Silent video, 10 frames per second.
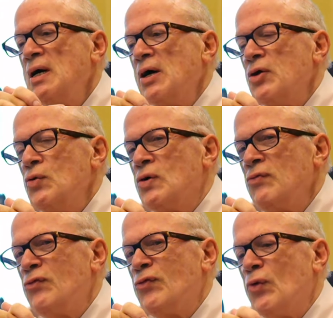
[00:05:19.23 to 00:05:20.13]
You
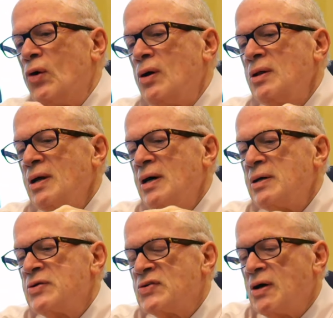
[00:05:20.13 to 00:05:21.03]
can fall on
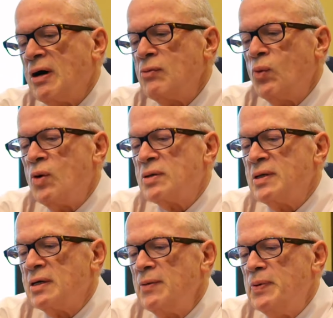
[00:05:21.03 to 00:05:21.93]
a sidewalk
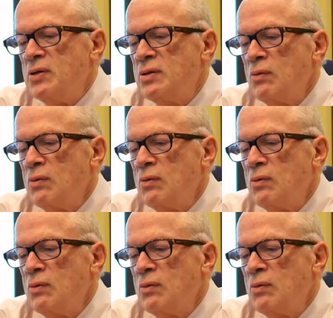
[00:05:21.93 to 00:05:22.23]
that could be